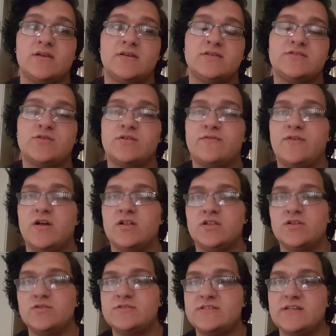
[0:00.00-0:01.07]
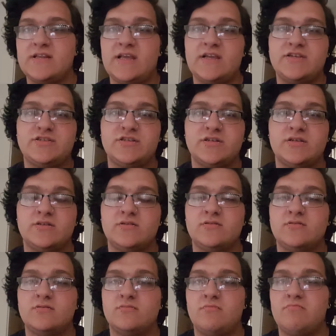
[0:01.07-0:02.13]
sort of
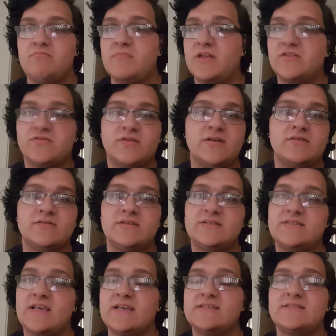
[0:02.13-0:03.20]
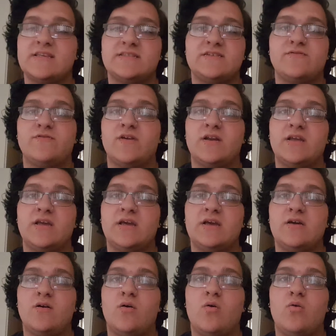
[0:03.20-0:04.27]
hallucination, mental illness like
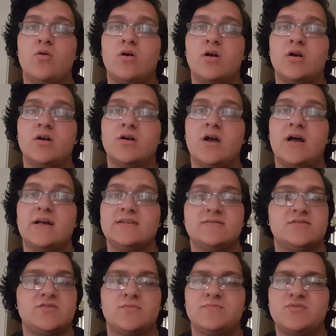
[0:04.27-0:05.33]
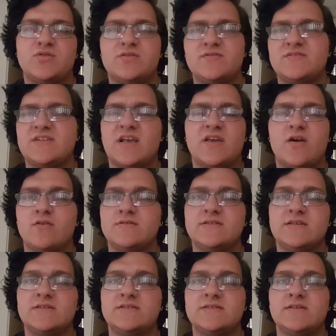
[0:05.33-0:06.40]
schizophrenia or some sort of
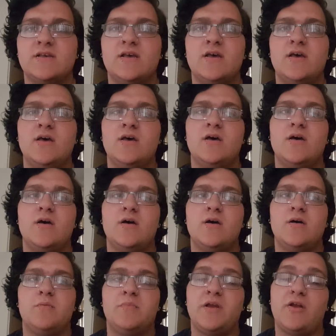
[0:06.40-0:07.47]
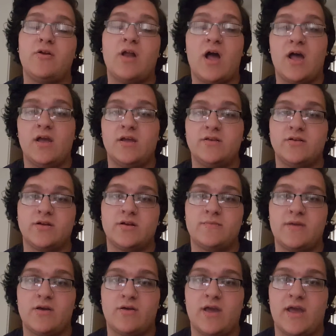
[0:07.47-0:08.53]
psychosis, but you're not, and you're going to
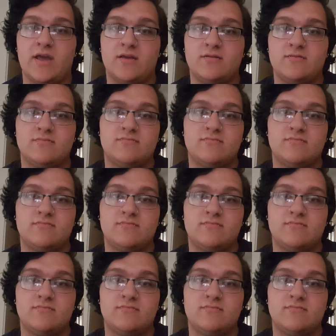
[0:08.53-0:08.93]
be okay.